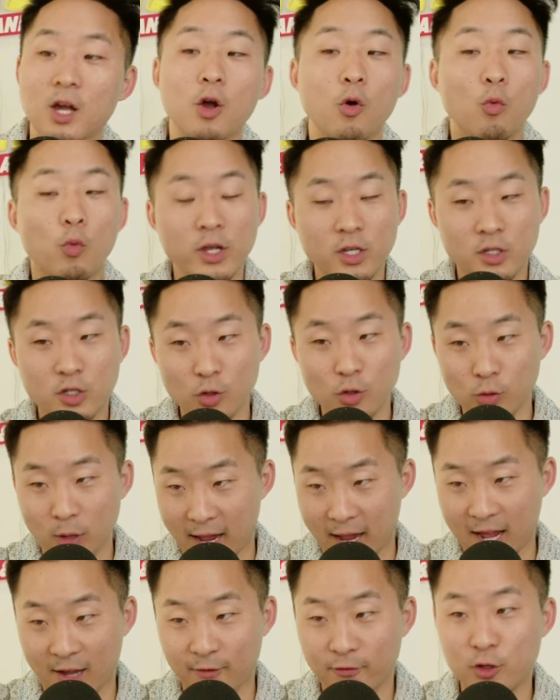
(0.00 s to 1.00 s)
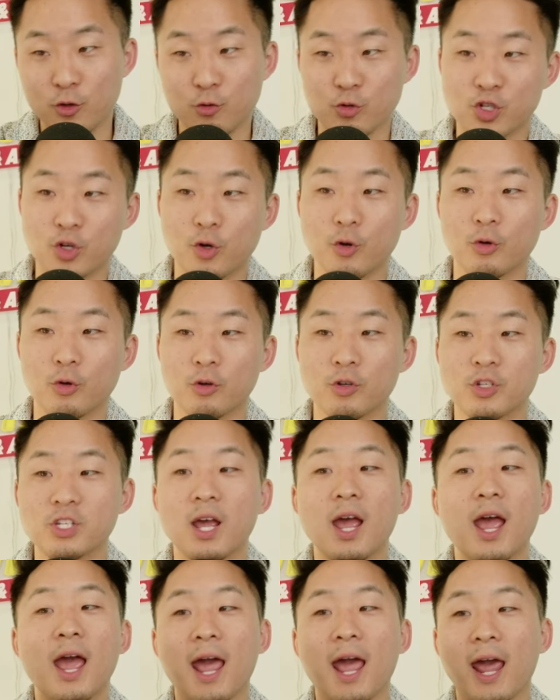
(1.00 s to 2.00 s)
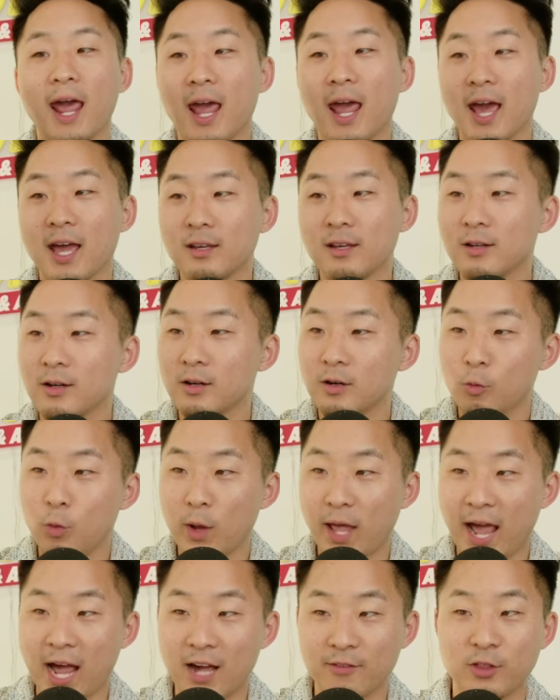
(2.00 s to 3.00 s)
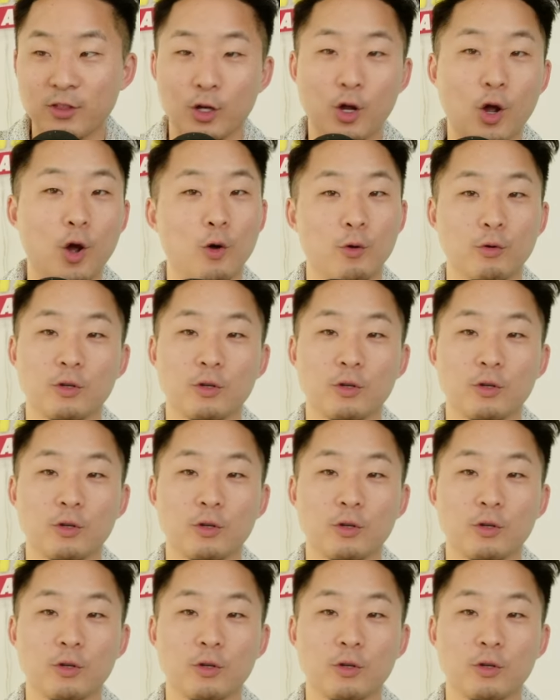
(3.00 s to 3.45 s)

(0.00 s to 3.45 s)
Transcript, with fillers: We do have U-Scooters and we have the code.